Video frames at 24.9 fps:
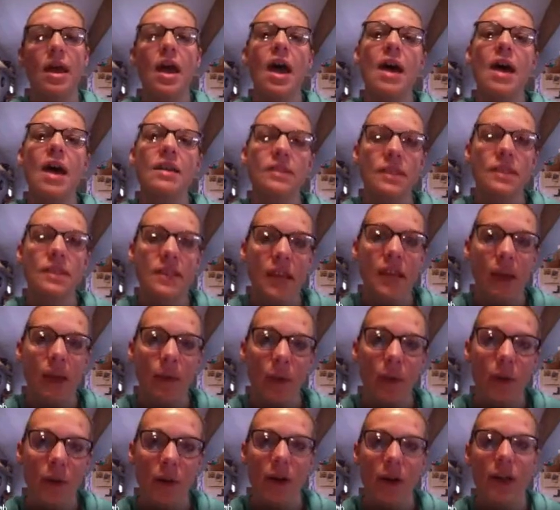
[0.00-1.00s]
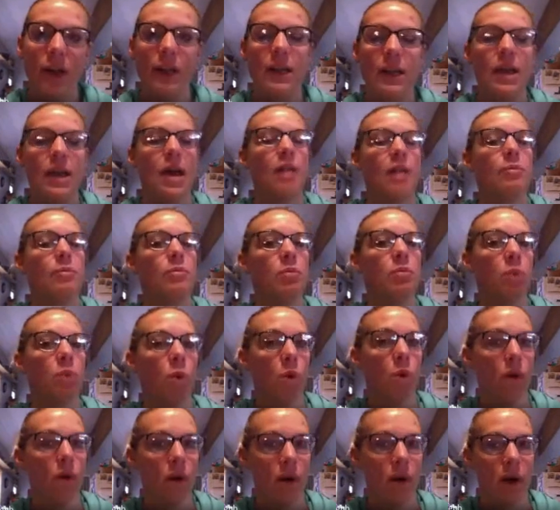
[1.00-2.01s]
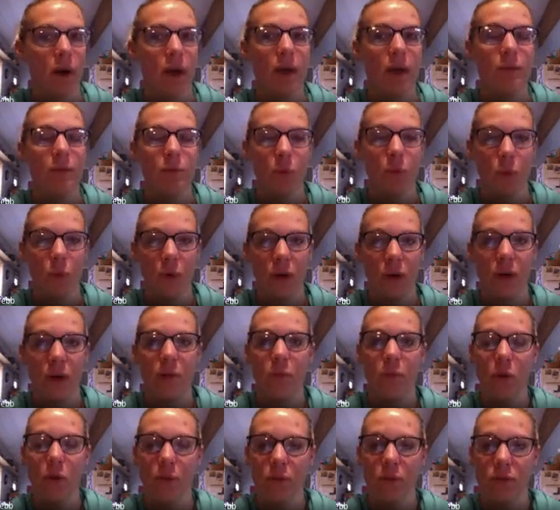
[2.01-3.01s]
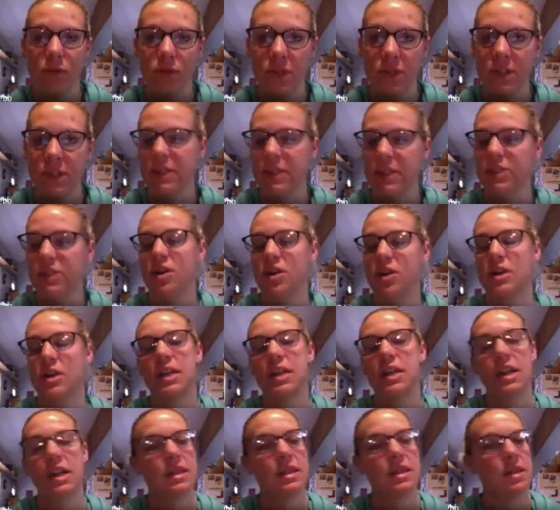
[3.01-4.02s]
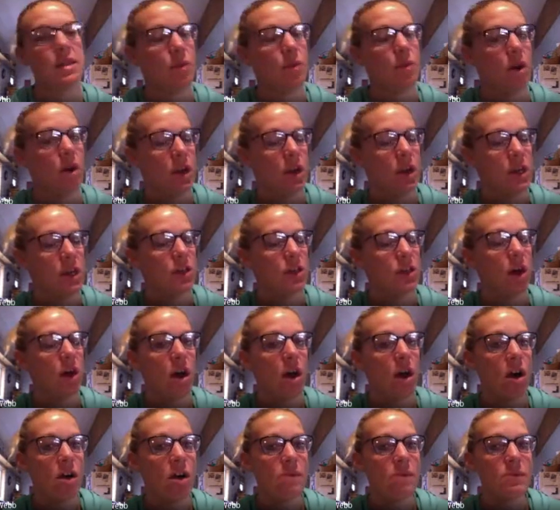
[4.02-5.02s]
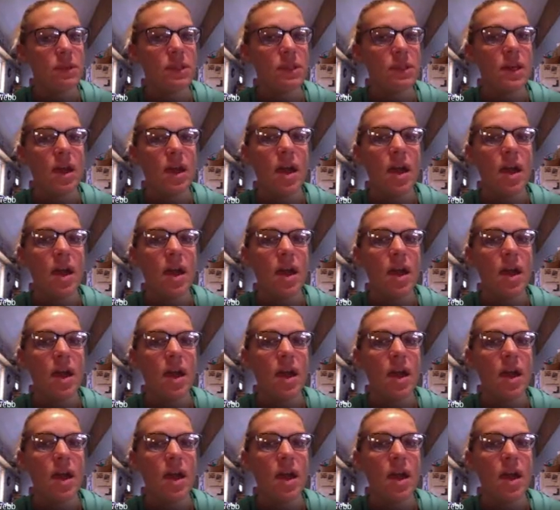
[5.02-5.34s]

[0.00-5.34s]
As the day went on, he had more and more and more bruises. He started getting them on his arms.